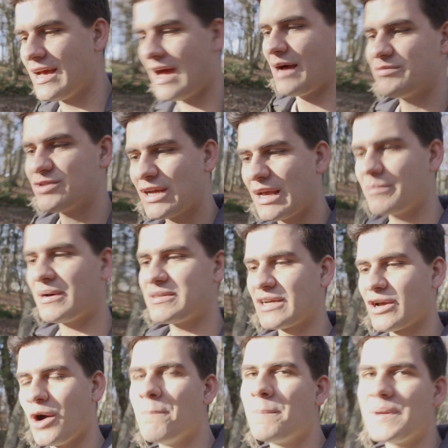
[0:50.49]
I'm talking about the
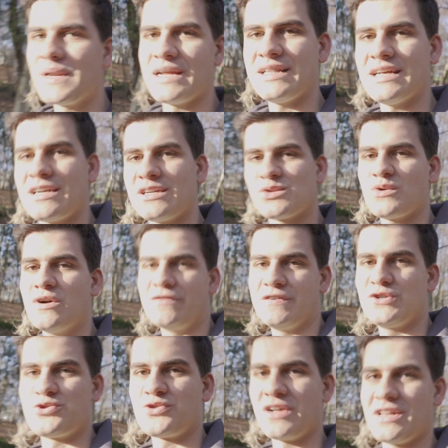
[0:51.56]
company that is worth
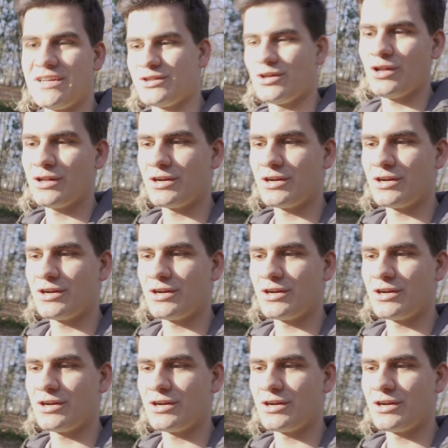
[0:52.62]
$1 trillion